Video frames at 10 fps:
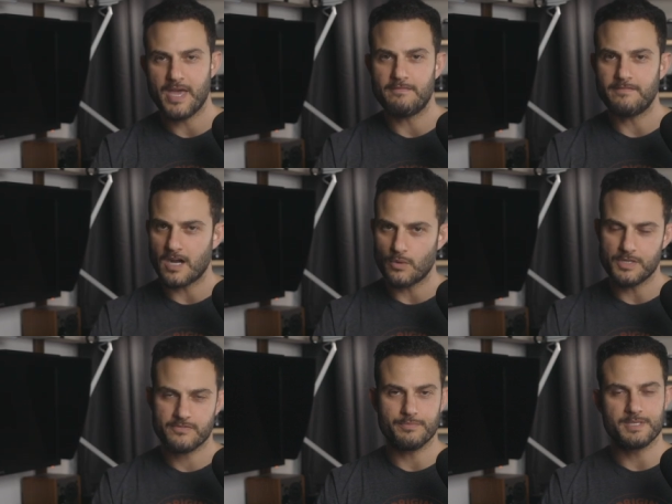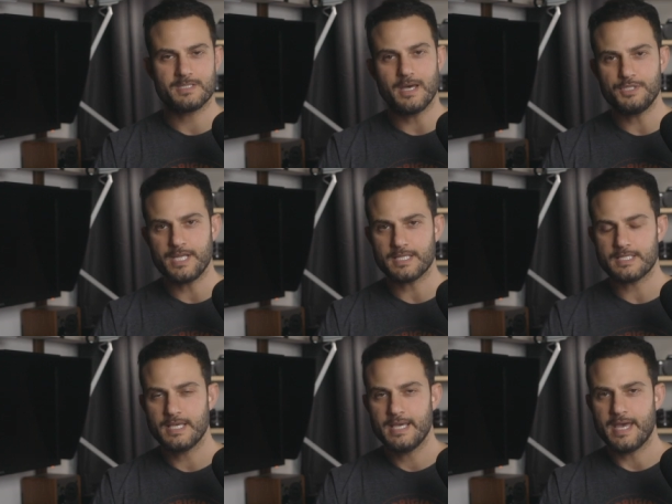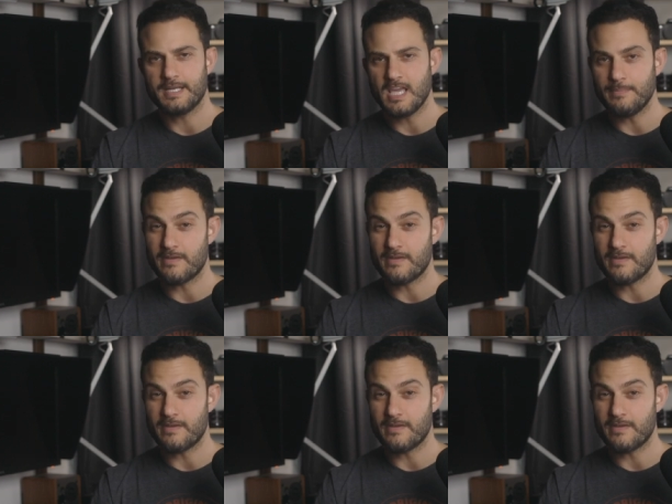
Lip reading: how far I was from the subject and keep